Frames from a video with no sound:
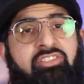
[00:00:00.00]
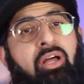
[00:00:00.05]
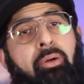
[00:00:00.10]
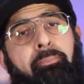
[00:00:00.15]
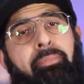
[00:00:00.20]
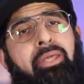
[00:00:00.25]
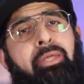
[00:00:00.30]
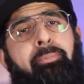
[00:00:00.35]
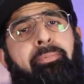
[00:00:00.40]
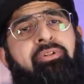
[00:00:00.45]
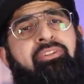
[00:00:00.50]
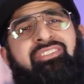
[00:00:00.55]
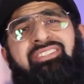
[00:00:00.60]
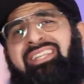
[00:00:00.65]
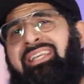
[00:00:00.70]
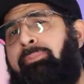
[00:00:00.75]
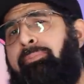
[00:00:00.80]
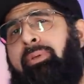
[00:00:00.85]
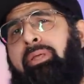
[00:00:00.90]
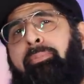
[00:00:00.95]
some people
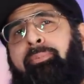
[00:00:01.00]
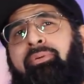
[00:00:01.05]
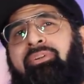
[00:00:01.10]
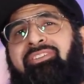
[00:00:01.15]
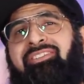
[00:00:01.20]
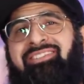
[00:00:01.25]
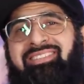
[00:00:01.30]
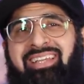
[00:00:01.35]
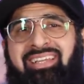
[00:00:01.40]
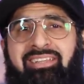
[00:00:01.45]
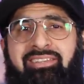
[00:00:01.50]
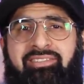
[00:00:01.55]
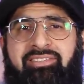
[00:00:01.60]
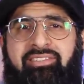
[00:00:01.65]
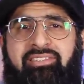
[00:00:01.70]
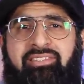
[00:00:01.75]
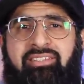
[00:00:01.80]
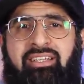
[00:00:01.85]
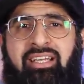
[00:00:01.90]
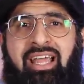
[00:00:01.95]
see people's
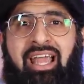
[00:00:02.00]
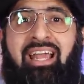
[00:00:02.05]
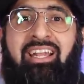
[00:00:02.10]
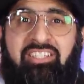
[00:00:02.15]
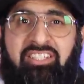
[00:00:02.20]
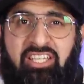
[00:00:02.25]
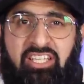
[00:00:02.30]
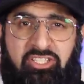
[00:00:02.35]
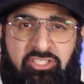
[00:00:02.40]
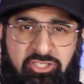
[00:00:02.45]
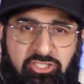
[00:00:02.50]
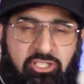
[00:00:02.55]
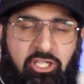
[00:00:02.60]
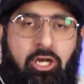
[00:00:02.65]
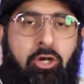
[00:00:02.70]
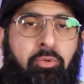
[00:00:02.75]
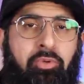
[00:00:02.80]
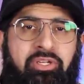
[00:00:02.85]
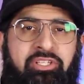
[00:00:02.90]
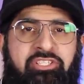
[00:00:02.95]
sins and
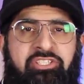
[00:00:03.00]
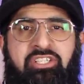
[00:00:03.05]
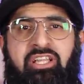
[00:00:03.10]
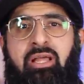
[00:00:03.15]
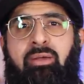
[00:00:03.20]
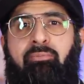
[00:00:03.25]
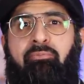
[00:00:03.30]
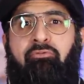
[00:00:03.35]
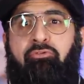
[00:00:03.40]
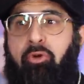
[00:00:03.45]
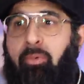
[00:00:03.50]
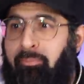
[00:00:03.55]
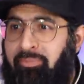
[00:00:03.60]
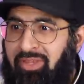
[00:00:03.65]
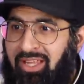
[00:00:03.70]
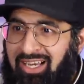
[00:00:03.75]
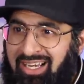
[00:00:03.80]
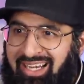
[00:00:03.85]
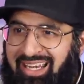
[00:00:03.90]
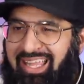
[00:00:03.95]
discourage them from
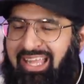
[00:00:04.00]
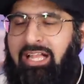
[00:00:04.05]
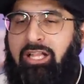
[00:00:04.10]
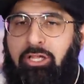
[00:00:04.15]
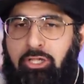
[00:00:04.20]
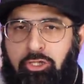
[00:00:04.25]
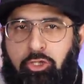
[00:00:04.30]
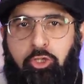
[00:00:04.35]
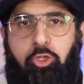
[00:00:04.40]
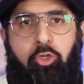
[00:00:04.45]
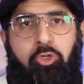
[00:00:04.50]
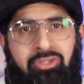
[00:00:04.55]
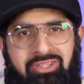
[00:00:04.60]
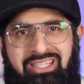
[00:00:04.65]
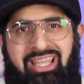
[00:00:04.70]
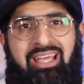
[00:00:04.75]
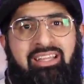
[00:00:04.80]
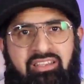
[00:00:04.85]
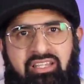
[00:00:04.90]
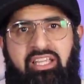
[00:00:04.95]
the little
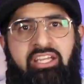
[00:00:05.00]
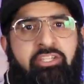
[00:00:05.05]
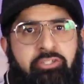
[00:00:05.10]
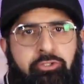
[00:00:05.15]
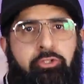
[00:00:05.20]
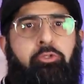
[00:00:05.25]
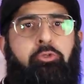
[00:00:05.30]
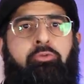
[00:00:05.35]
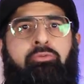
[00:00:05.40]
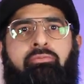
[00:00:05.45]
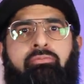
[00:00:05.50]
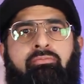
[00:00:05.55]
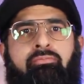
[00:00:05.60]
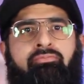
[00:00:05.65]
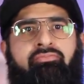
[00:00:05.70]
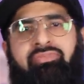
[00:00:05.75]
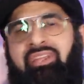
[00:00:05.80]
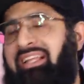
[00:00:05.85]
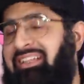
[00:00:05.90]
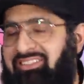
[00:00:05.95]
good that they do.
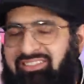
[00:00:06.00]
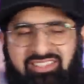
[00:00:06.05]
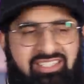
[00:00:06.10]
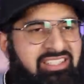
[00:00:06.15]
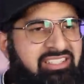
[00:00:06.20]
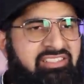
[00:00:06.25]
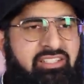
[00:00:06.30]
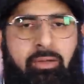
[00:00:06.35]
They'll see